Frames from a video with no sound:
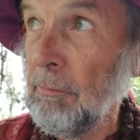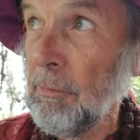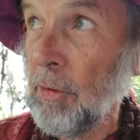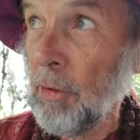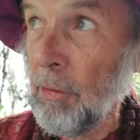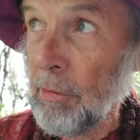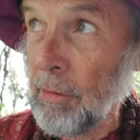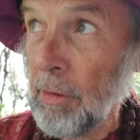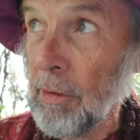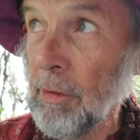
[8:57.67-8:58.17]

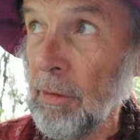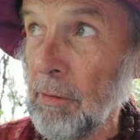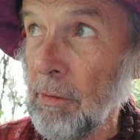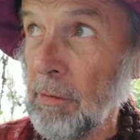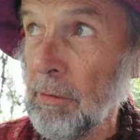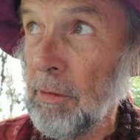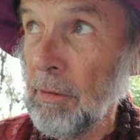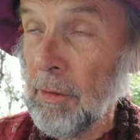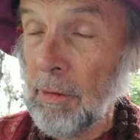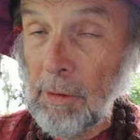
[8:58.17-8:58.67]
Oh,
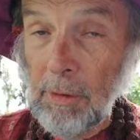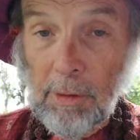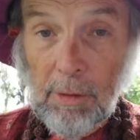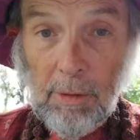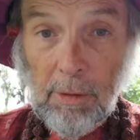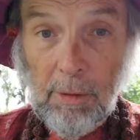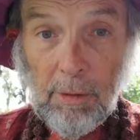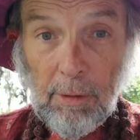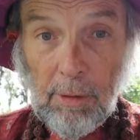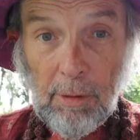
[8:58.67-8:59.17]

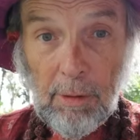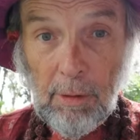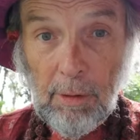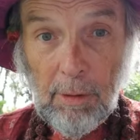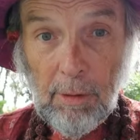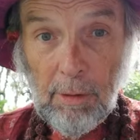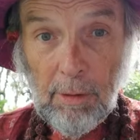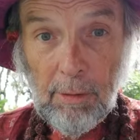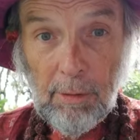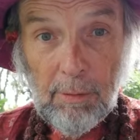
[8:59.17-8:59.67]

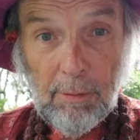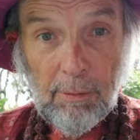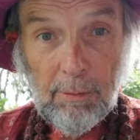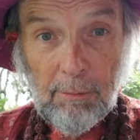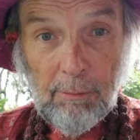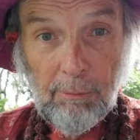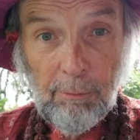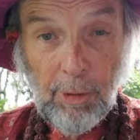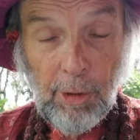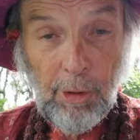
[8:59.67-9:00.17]
yeah.
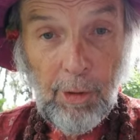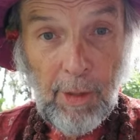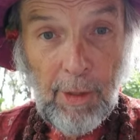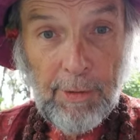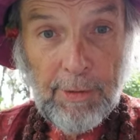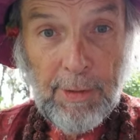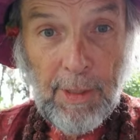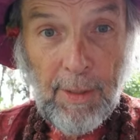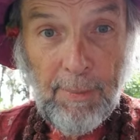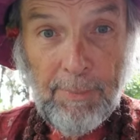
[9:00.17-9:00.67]
We're
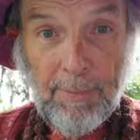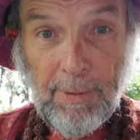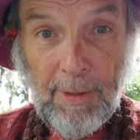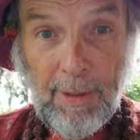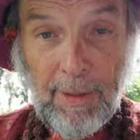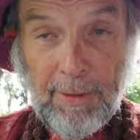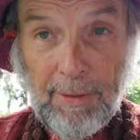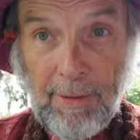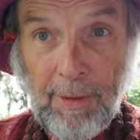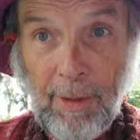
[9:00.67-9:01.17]
adept
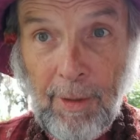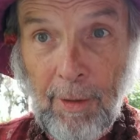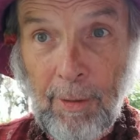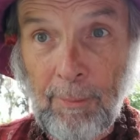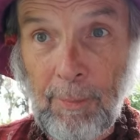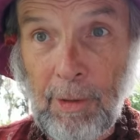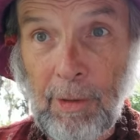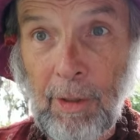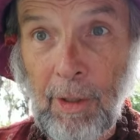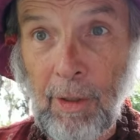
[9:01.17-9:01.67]
at
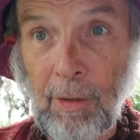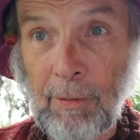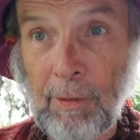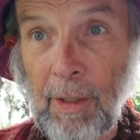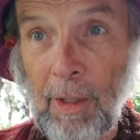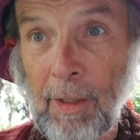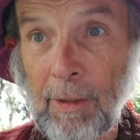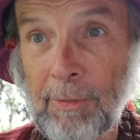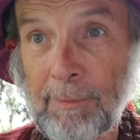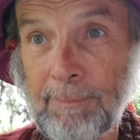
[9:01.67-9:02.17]
karma
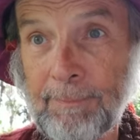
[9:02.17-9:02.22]
yoga.